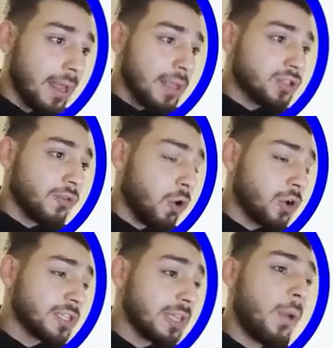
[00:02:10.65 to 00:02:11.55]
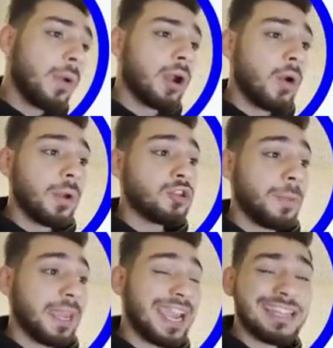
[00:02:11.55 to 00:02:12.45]
So of course, now we are going to
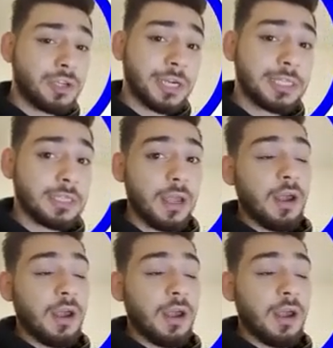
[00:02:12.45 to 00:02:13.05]
pick interest